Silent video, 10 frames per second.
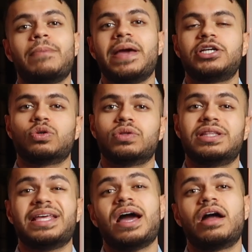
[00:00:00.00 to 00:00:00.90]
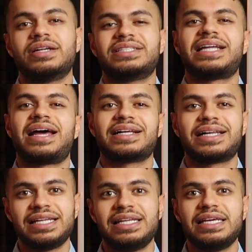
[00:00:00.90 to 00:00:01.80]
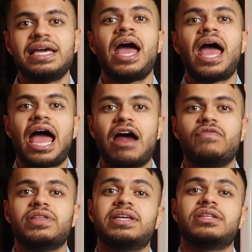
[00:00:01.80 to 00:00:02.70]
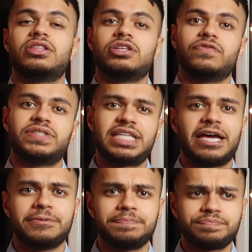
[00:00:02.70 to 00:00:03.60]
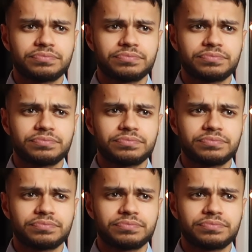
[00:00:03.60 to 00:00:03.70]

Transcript: and make sure that they understand clearly everything that you've said.